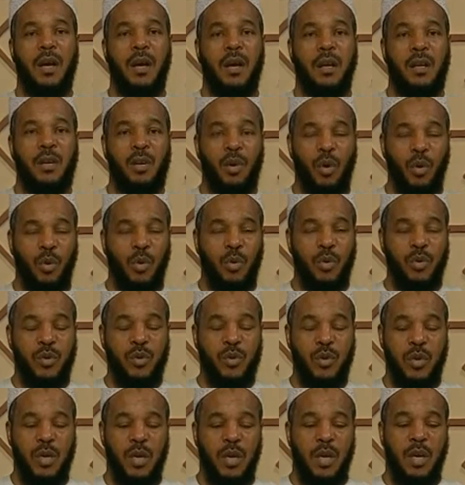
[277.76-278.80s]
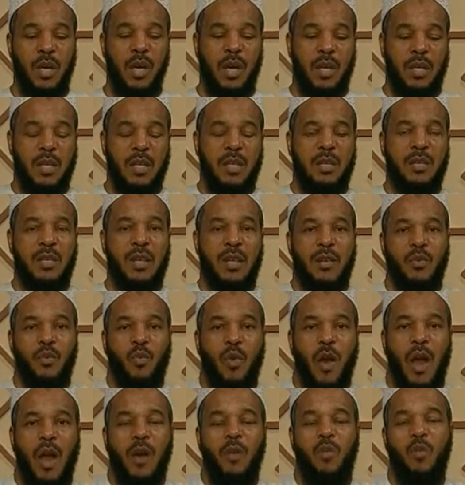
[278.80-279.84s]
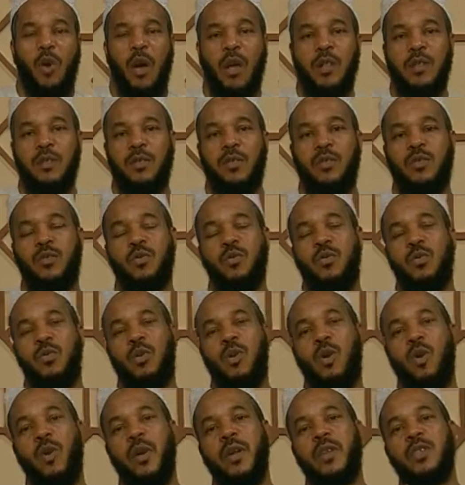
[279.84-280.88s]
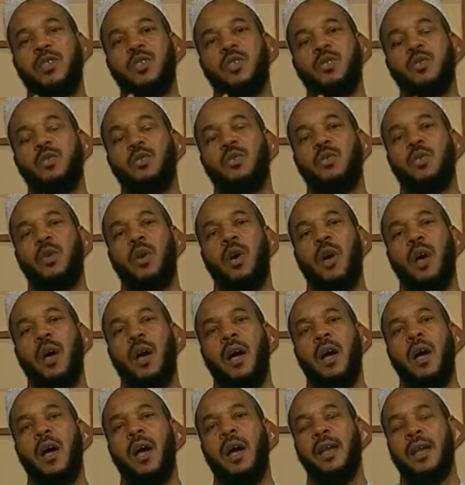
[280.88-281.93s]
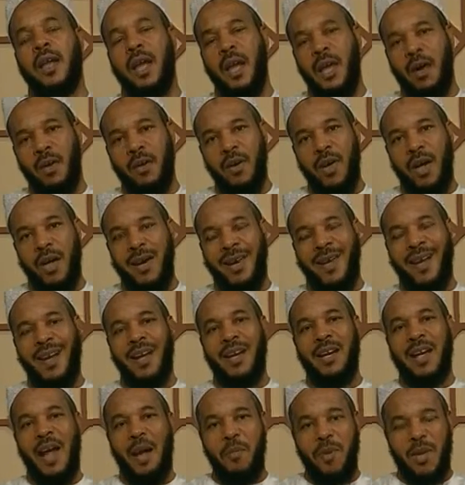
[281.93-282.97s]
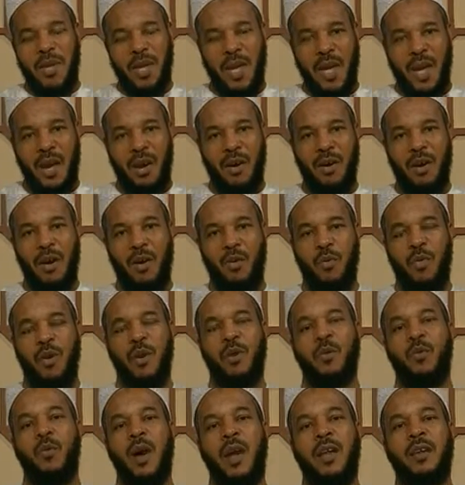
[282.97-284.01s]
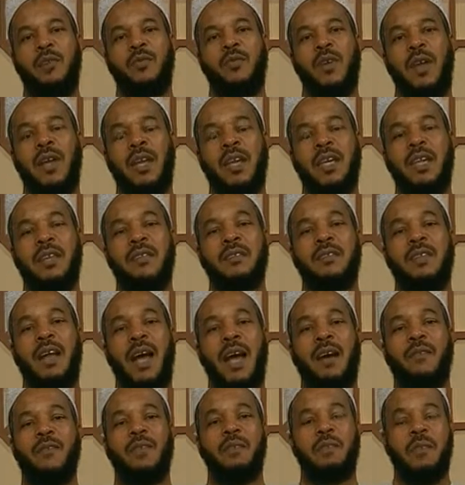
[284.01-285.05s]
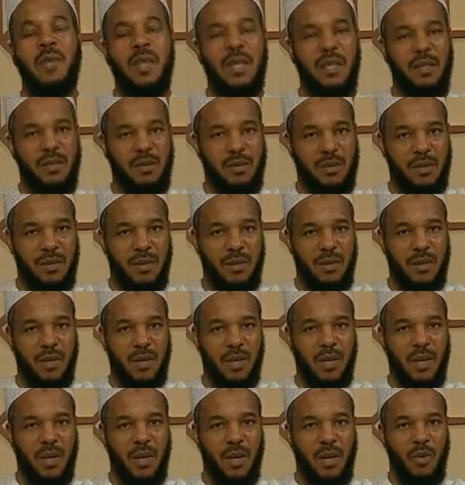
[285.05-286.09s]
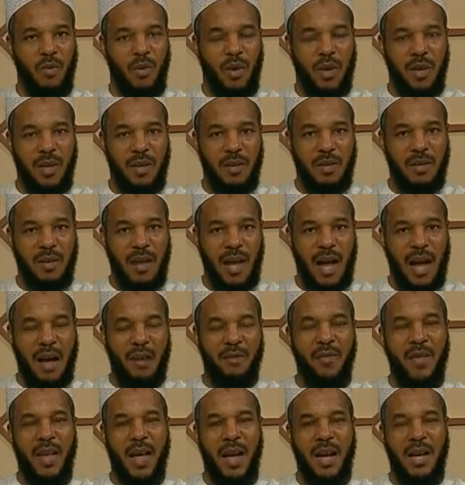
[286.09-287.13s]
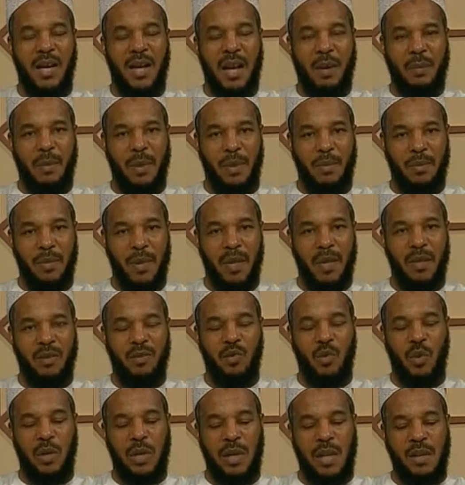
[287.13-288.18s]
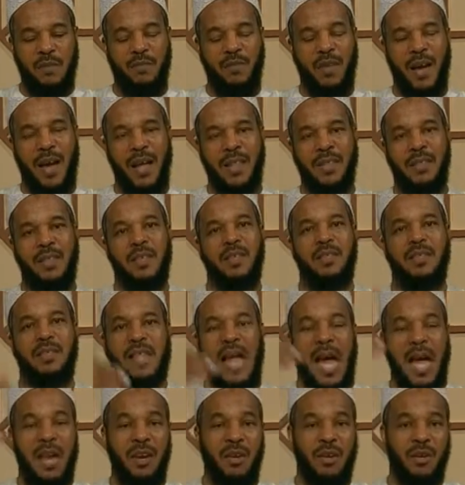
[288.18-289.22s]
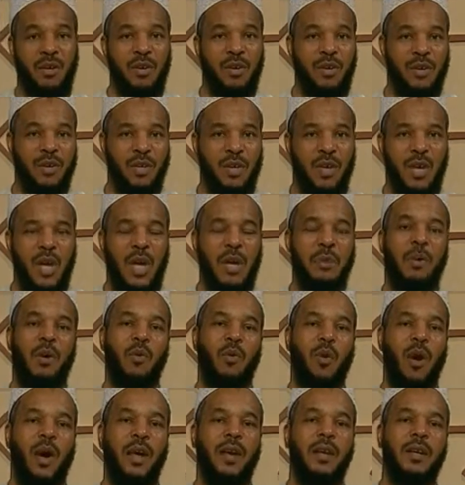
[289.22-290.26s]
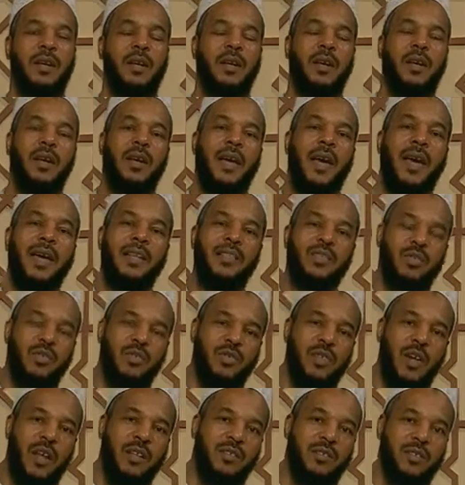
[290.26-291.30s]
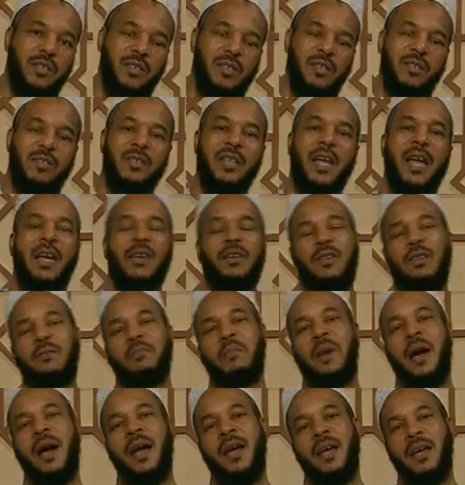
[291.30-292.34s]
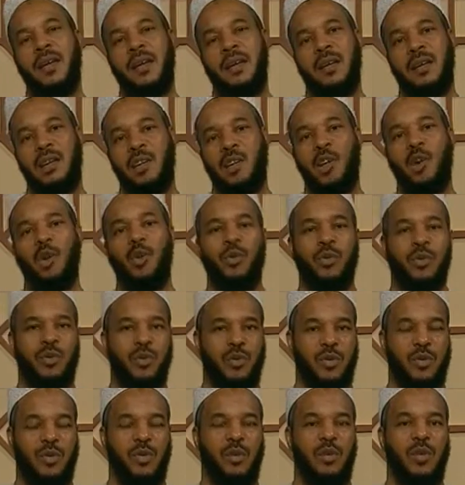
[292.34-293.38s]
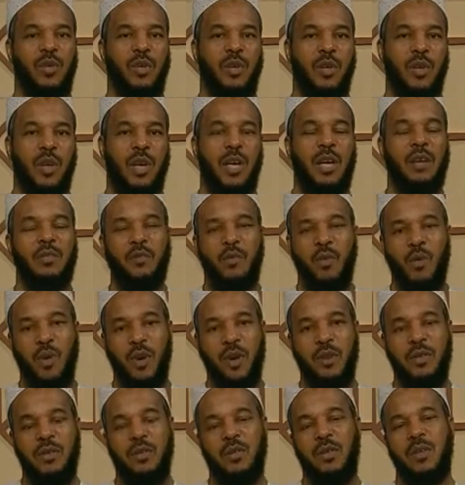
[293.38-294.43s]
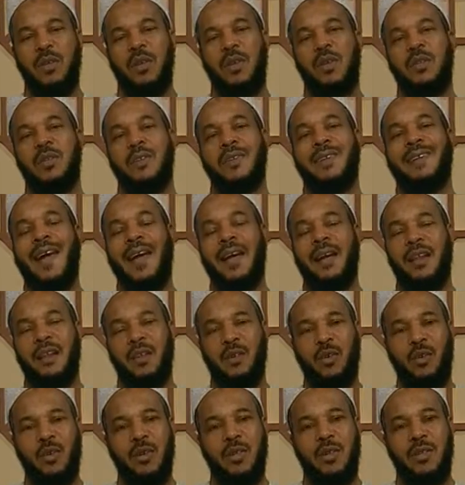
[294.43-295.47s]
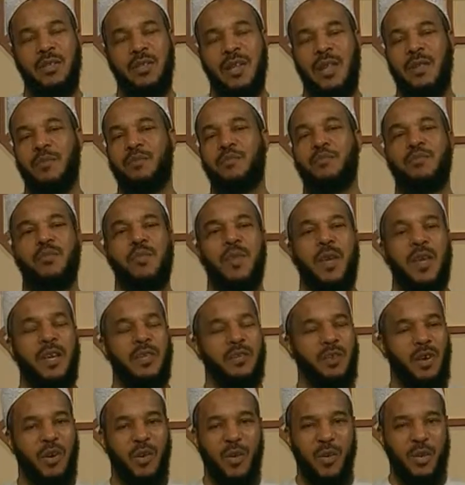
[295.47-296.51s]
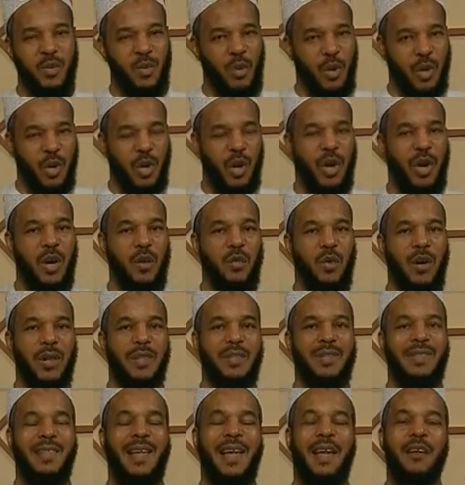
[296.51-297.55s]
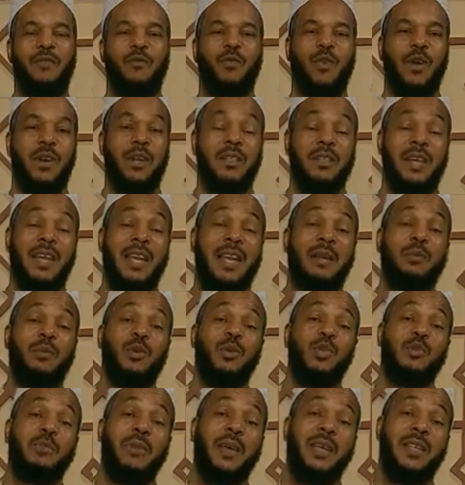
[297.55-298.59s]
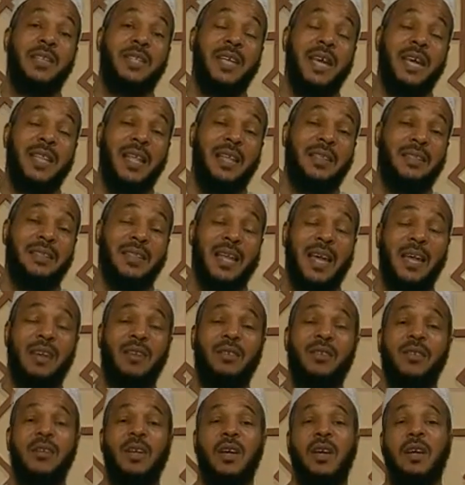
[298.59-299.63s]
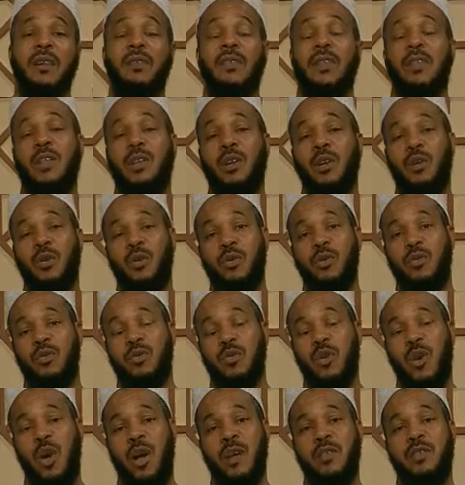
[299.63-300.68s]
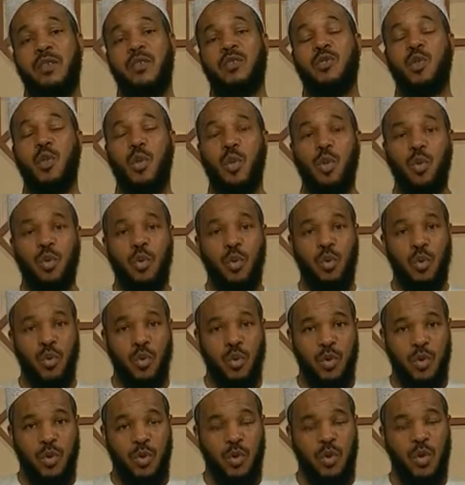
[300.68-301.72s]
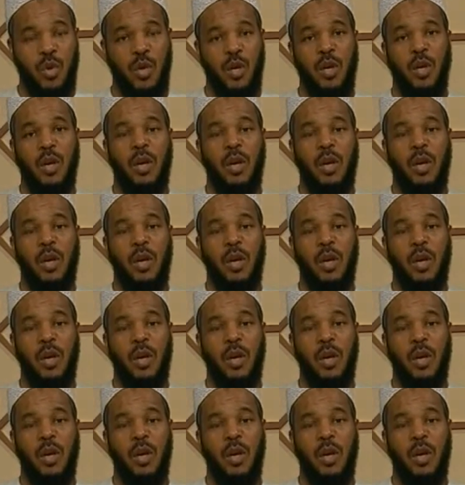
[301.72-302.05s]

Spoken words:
and loans. It is that one wants to go into an economic area where one really doesn't have the means. One doesn't have the economic means to live at this standard, but one enters onto this standard by loans. And of course, the likelihood is that things are going to occur in one's life. One is not able to maintain that standard, and the loans cause us to lose